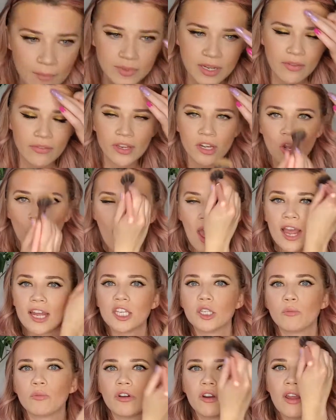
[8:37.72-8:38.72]
definitely no
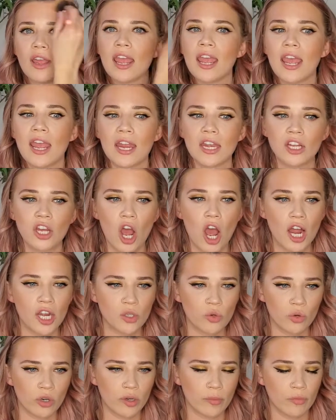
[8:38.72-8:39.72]
expert in
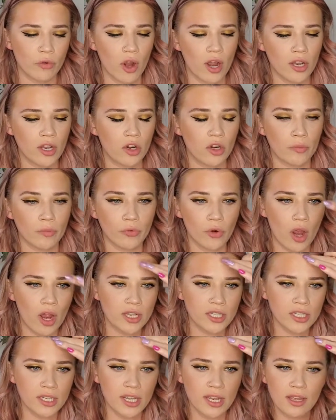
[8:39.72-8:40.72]
contour or
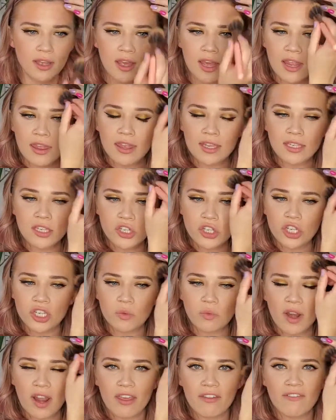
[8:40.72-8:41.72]
bronzing. This is just
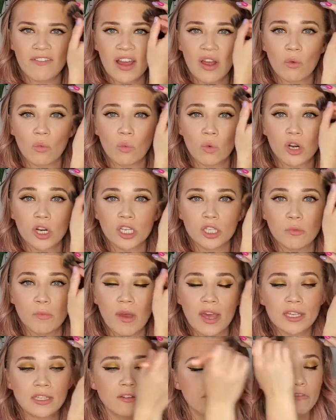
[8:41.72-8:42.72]
what I found works
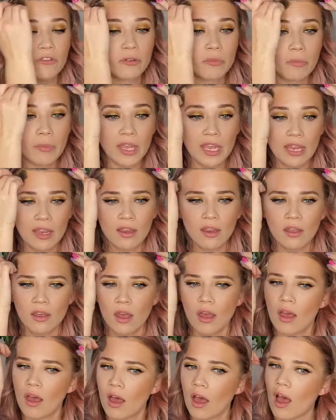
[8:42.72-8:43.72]
best for me.
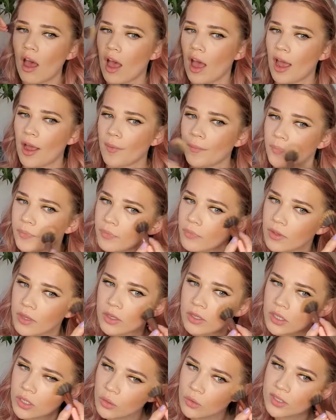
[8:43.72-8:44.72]

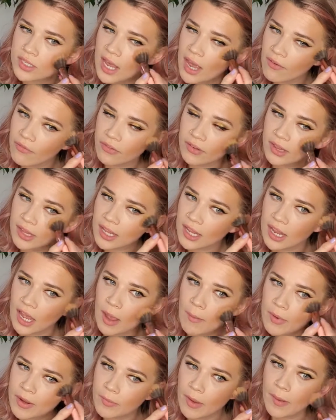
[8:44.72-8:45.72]
So definitely, I
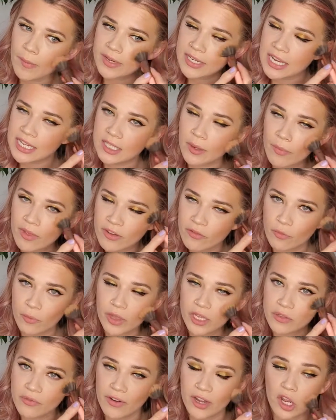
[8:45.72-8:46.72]
mean, maybe take something from
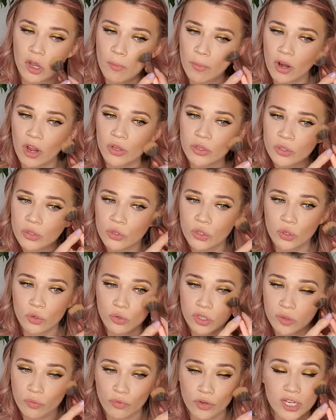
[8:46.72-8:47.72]
this video, but also do
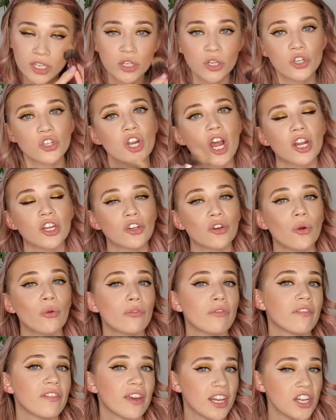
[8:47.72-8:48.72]
some research on your own
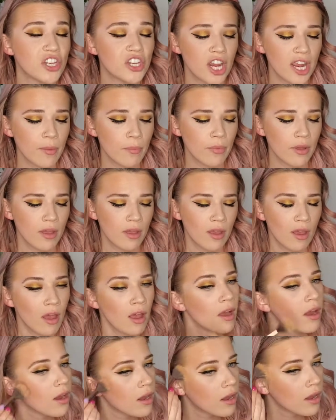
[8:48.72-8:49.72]
face shape
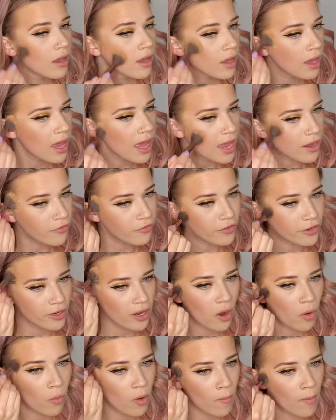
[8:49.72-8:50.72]
and figure
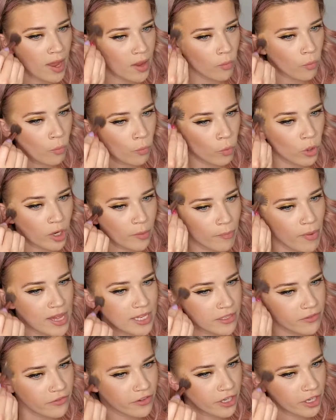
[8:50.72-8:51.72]
out what might work
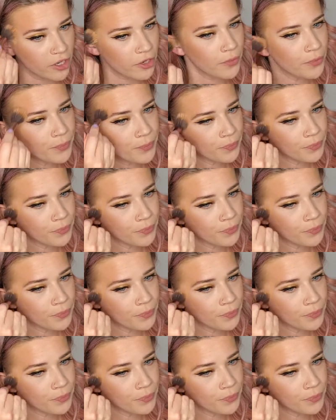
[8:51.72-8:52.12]
best for you.